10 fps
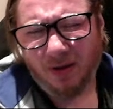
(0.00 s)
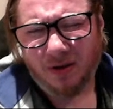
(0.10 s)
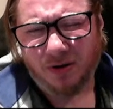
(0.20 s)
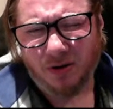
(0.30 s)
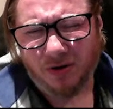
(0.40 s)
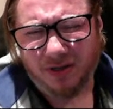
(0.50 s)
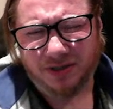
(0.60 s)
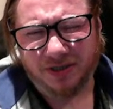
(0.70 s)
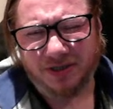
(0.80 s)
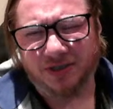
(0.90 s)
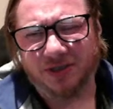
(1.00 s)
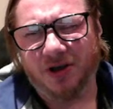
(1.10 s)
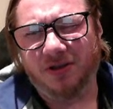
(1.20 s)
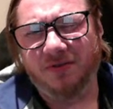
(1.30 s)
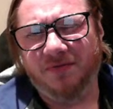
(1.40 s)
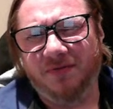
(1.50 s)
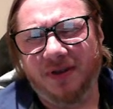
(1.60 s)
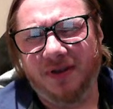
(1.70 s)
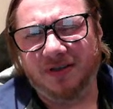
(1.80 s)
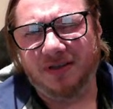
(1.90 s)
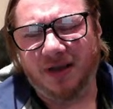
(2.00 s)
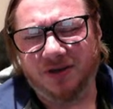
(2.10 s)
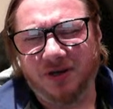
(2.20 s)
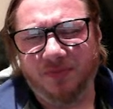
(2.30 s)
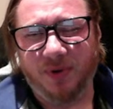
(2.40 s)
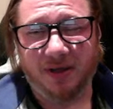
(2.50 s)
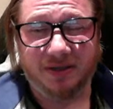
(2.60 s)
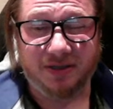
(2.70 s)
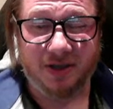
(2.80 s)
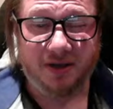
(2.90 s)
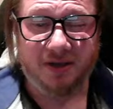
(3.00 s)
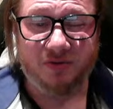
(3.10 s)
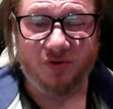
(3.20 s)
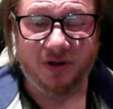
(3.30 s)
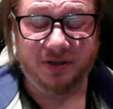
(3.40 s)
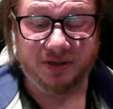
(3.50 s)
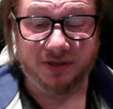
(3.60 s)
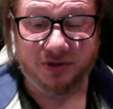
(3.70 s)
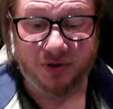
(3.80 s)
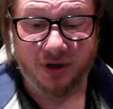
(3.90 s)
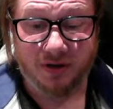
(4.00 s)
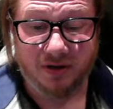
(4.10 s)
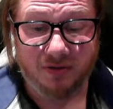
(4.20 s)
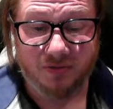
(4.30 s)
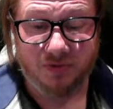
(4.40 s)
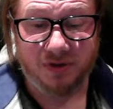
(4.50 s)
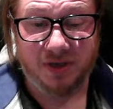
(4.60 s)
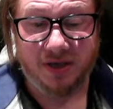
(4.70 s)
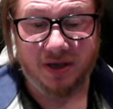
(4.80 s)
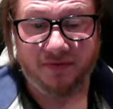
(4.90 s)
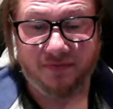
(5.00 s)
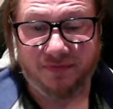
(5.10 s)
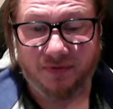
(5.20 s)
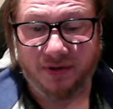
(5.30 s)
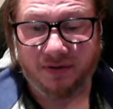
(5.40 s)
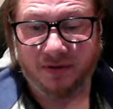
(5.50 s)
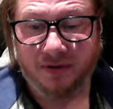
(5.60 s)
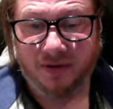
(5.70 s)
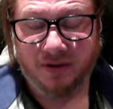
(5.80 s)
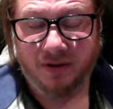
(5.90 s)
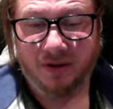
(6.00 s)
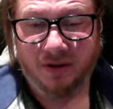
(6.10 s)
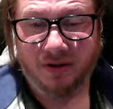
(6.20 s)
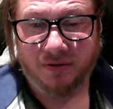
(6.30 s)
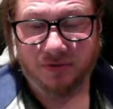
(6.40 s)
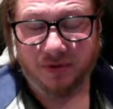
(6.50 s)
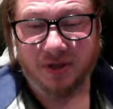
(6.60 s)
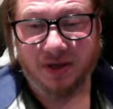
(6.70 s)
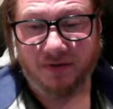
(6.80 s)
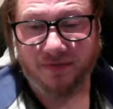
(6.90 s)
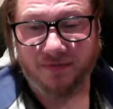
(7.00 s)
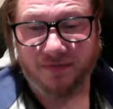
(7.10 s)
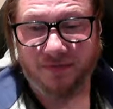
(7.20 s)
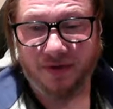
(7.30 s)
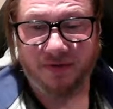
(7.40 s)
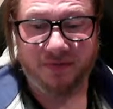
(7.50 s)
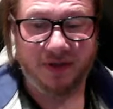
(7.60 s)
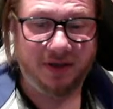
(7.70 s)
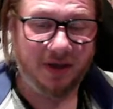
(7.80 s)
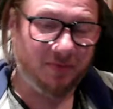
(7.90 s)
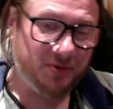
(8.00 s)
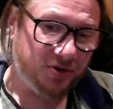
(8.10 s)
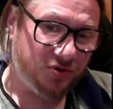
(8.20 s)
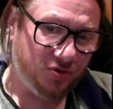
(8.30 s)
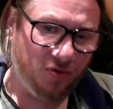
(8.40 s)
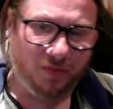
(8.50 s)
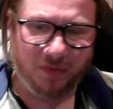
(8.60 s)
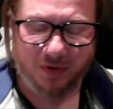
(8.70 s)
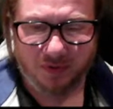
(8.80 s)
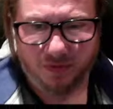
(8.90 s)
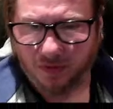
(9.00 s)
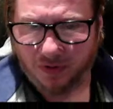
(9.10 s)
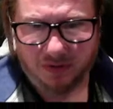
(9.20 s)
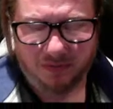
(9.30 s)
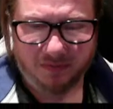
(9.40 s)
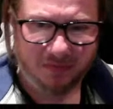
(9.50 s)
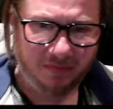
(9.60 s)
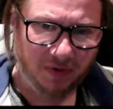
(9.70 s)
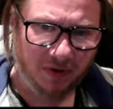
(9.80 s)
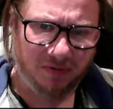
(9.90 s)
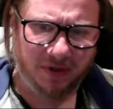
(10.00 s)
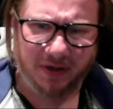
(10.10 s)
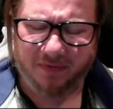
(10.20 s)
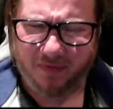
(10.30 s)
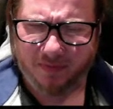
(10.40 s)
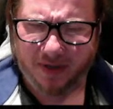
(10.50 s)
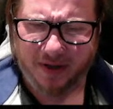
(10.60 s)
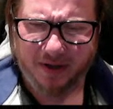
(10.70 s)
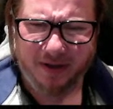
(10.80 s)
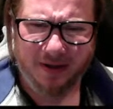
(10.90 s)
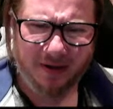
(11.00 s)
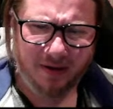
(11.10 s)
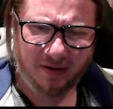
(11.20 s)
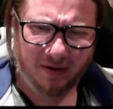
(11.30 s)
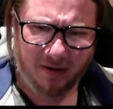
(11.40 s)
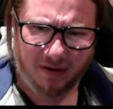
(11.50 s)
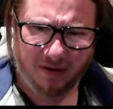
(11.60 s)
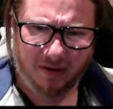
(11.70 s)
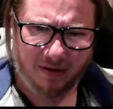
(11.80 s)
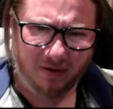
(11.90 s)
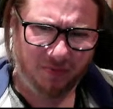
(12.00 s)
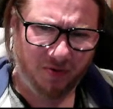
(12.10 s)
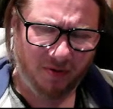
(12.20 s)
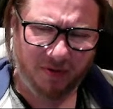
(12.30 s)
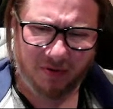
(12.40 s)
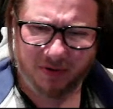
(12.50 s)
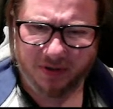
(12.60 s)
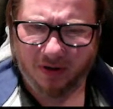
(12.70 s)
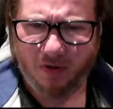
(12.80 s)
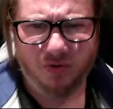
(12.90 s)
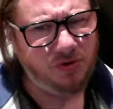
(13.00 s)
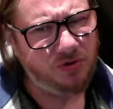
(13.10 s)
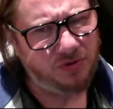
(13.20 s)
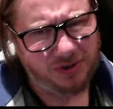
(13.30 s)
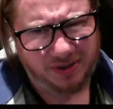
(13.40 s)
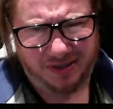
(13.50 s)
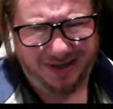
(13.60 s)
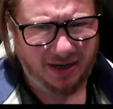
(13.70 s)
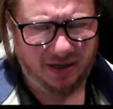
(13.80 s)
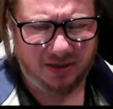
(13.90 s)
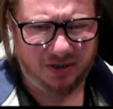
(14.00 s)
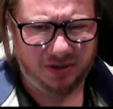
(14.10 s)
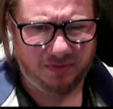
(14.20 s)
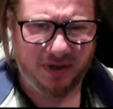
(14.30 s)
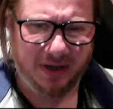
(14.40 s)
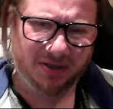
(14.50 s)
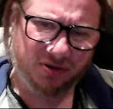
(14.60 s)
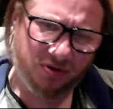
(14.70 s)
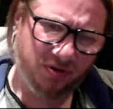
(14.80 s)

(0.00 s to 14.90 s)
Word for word: No, let's just discard everything else. Actually, black is attacking twice here, so you gotta go rook ef, right? Rook ef. And if they capture, sure, you could you know take it from there uh you're probably gonna take or do you just take so yeah so you